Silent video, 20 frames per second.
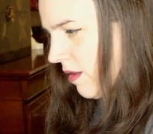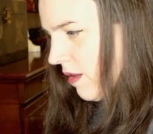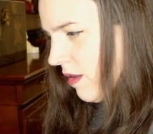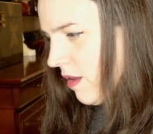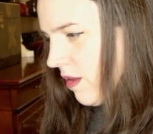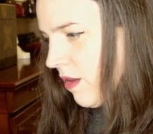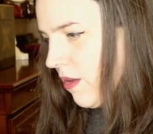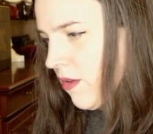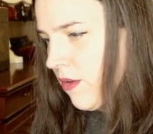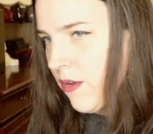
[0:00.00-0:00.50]

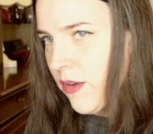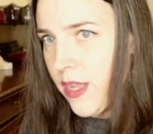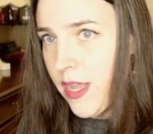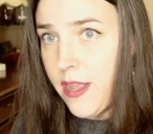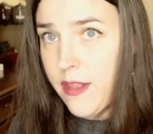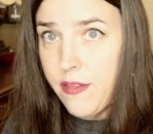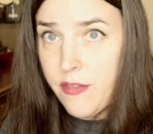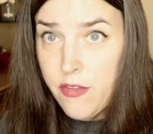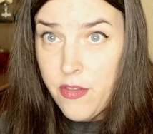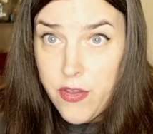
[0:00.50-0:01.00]
Okay,
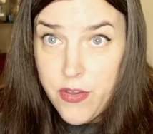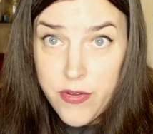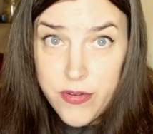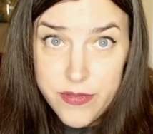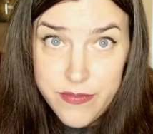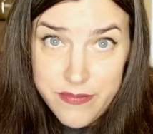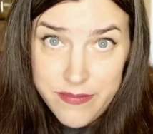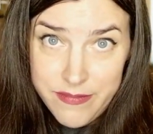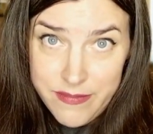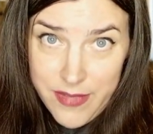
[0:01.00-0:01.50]
so
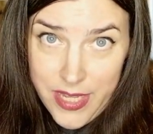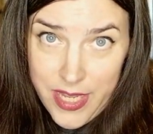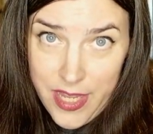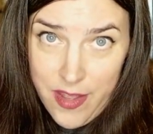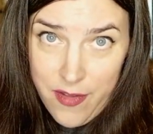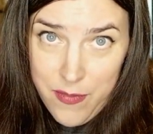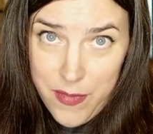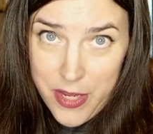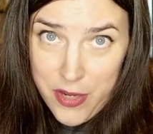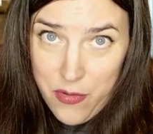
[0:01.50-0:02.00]
I
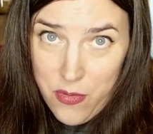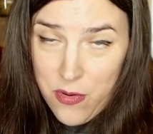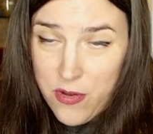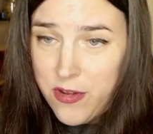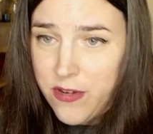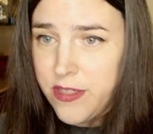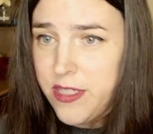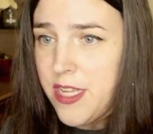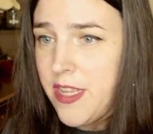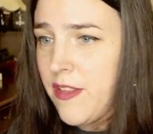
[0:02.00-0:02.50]
have my
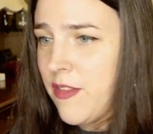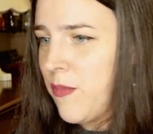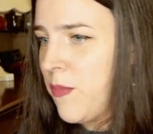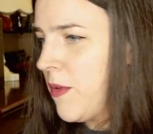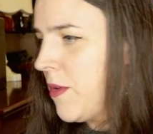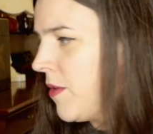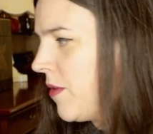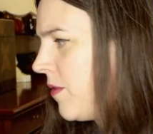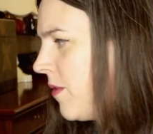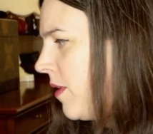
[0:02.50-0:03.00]
1/4
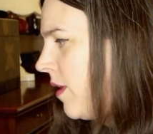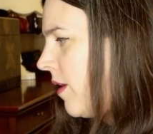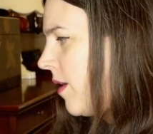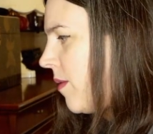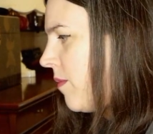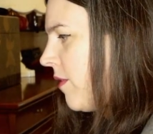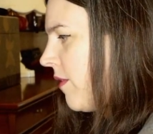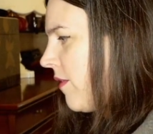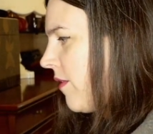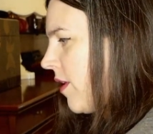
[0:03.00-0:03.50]
teaspoon. I'm
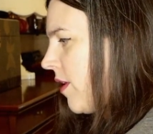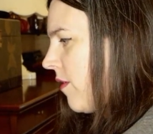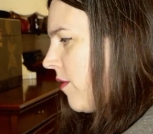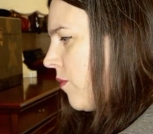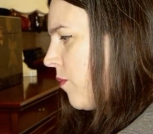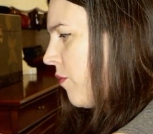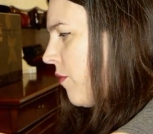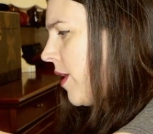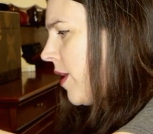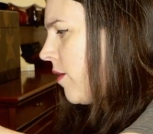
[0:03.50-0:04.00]
just going to
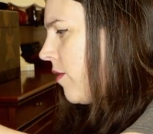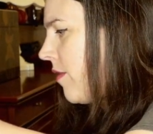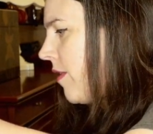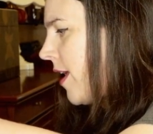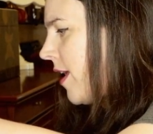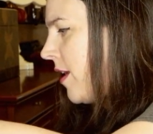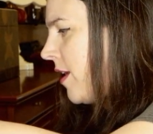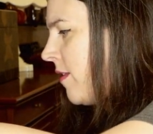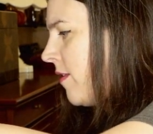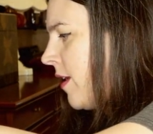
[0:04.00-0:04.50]
sprinkle
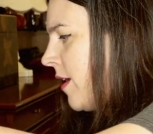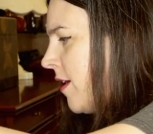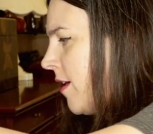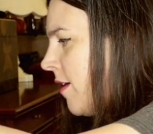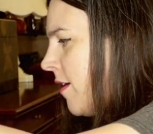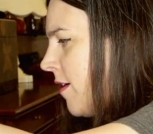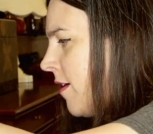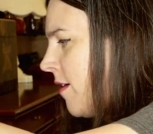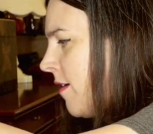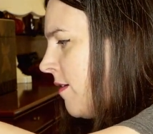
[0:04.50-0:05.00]
that in
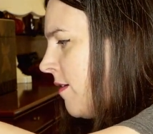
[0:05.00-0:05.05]
there.